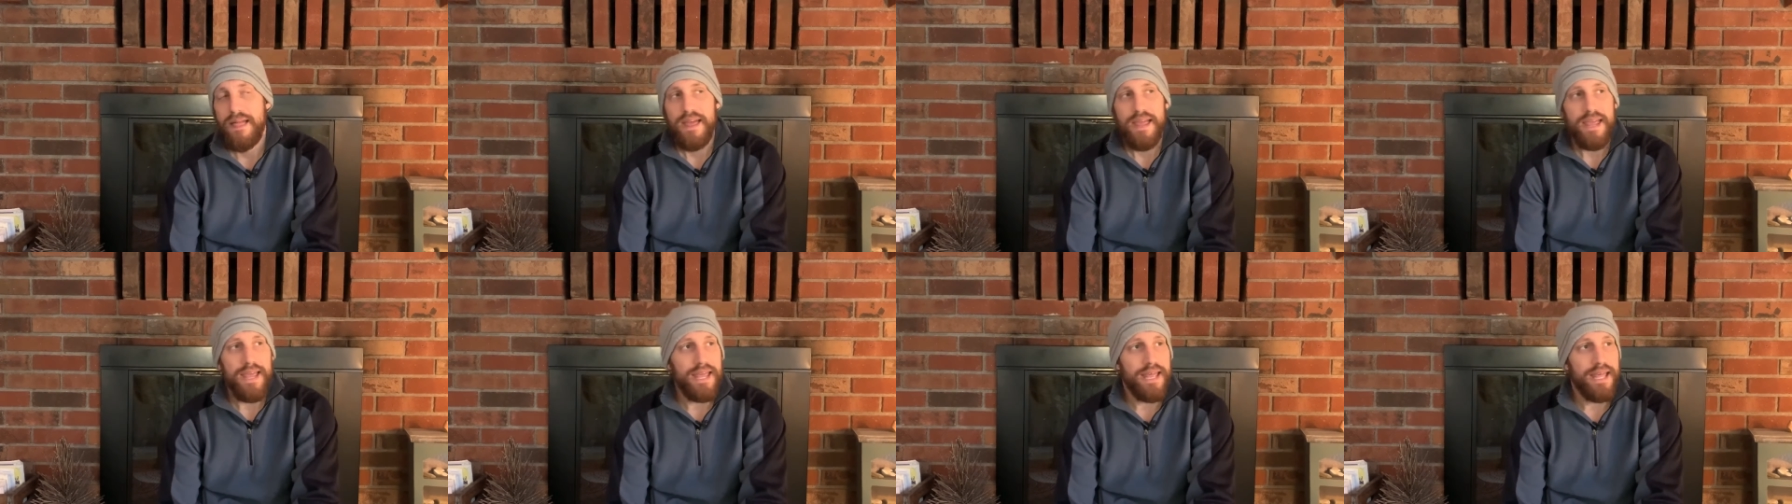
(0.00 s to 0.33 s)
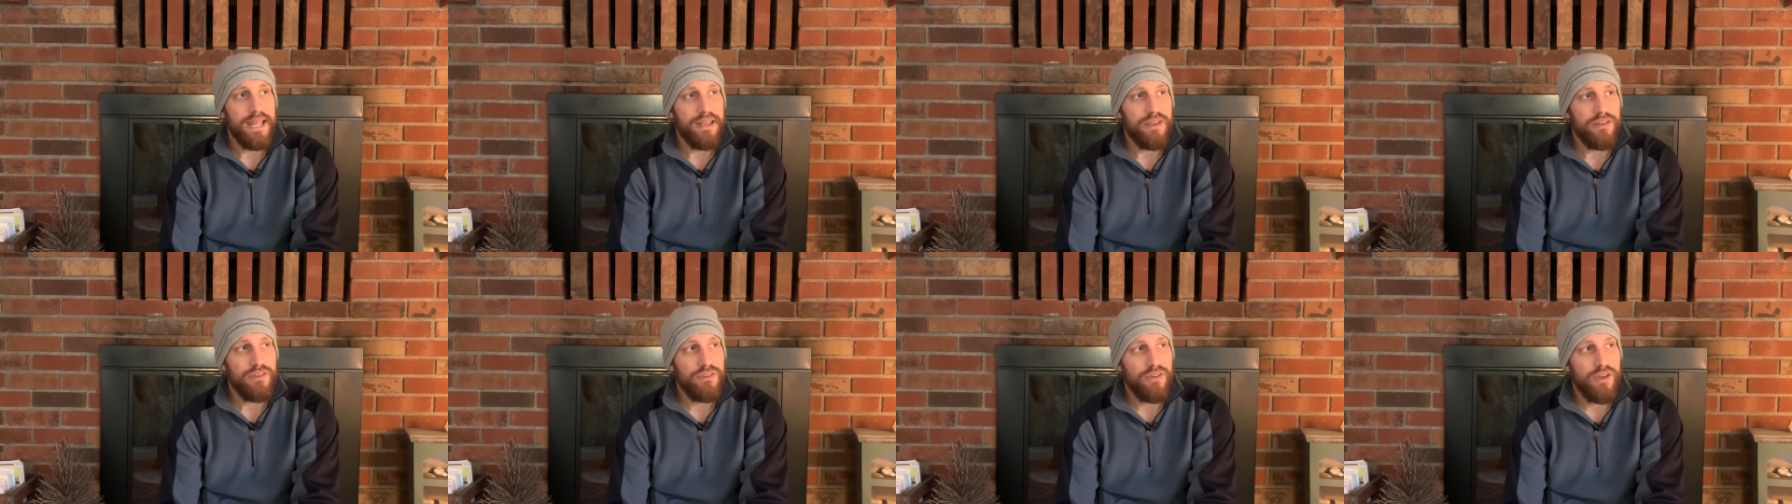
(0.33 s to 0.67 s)

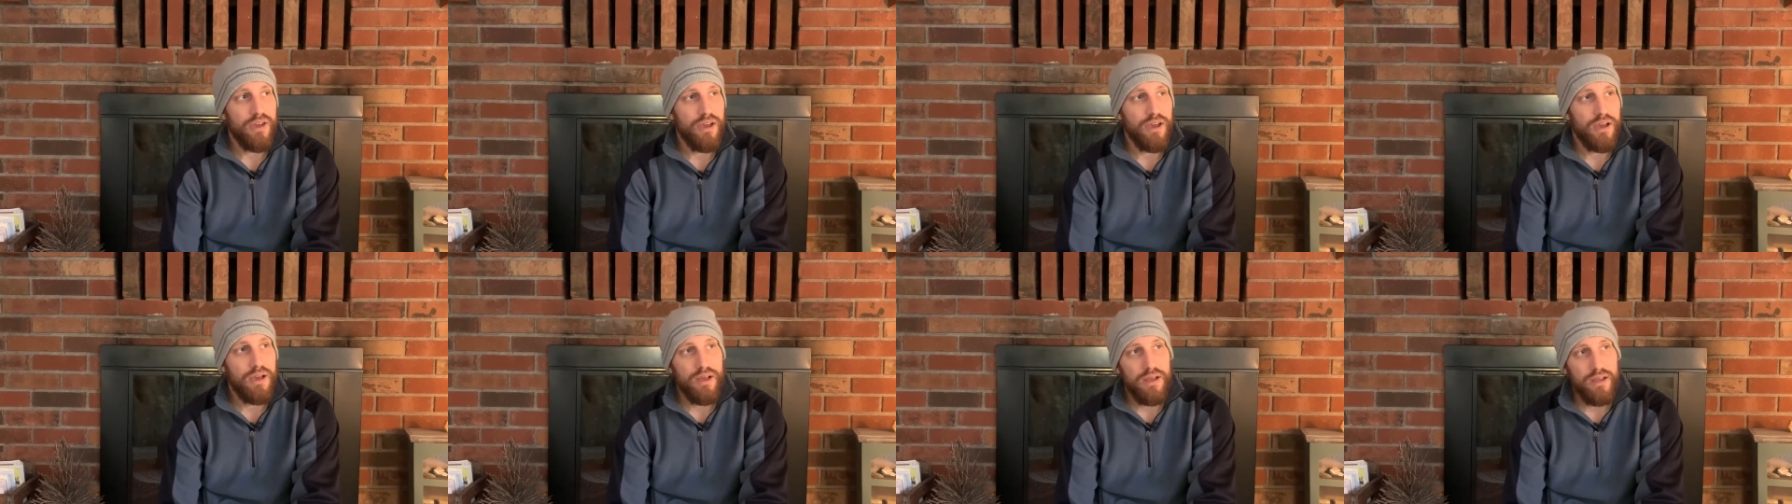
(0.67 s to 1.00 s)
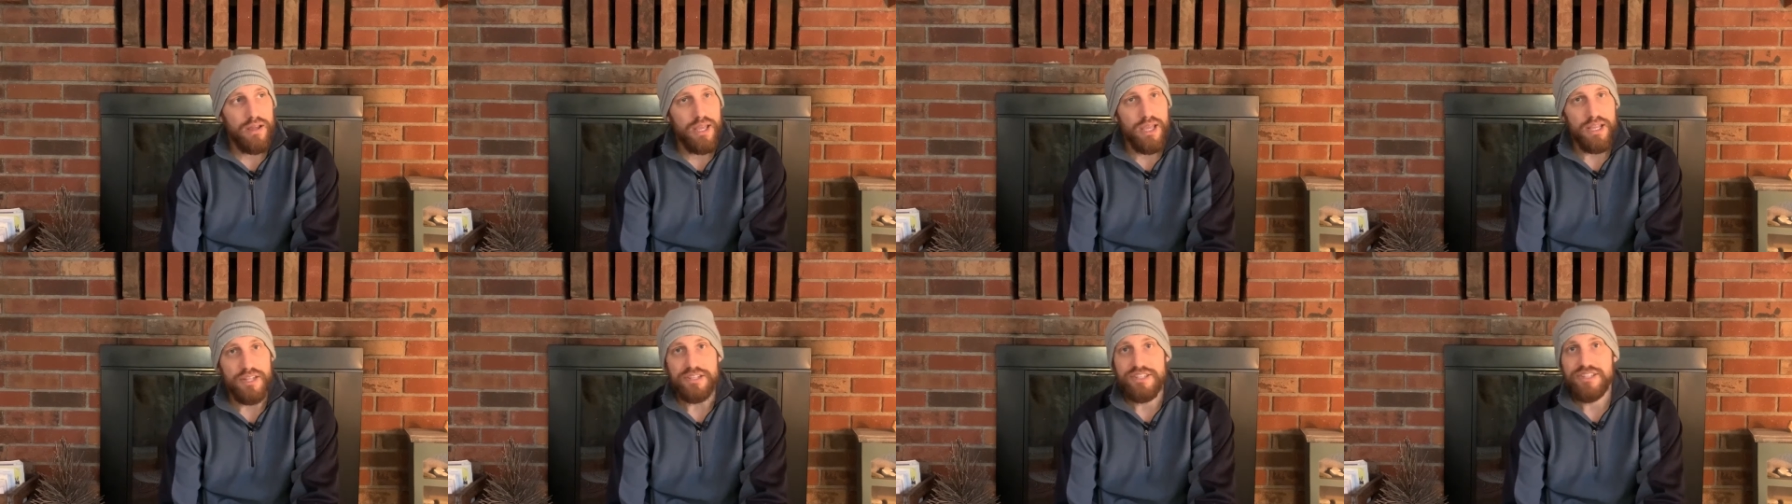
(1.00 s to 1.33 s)
and uh,
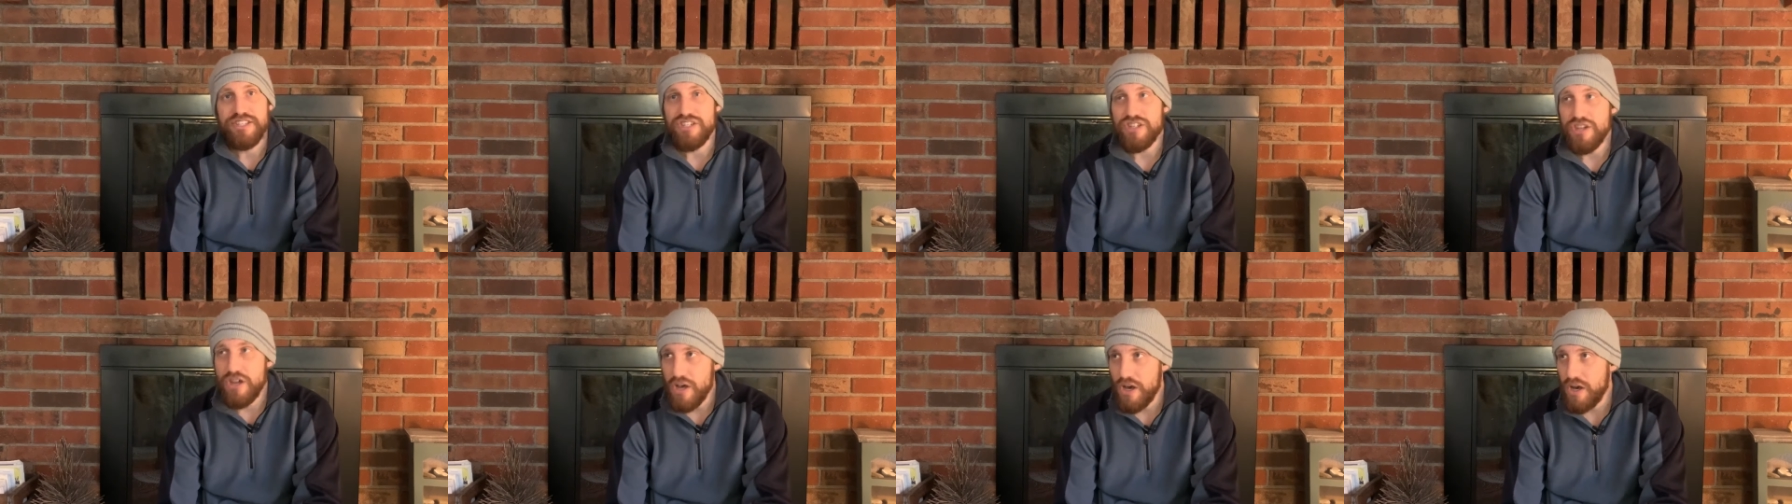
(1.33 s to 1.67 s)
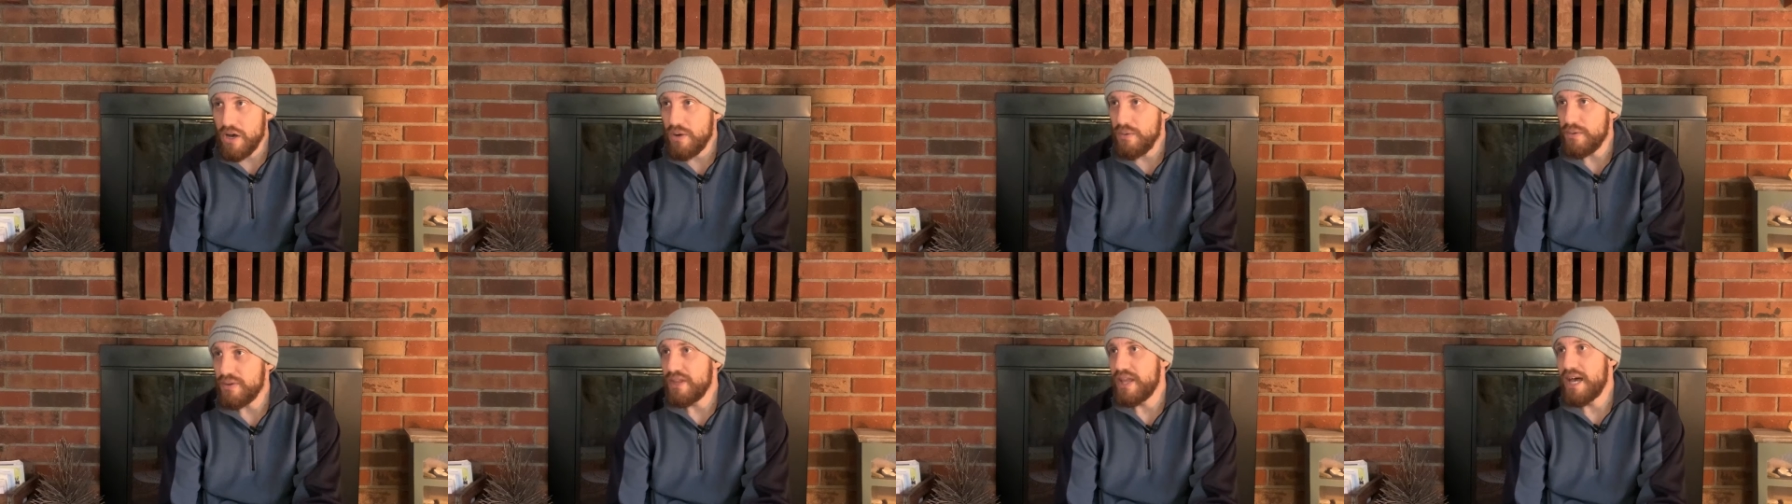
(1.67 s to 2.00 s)
and
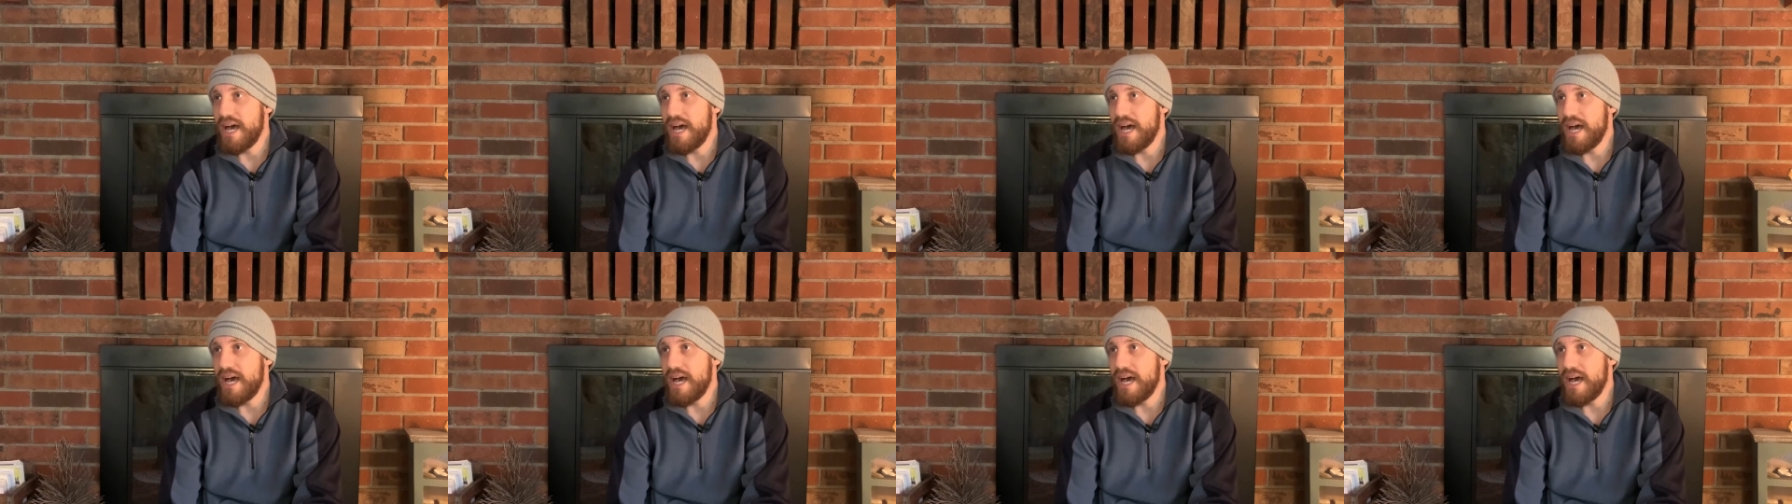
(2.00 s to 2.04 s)
snow and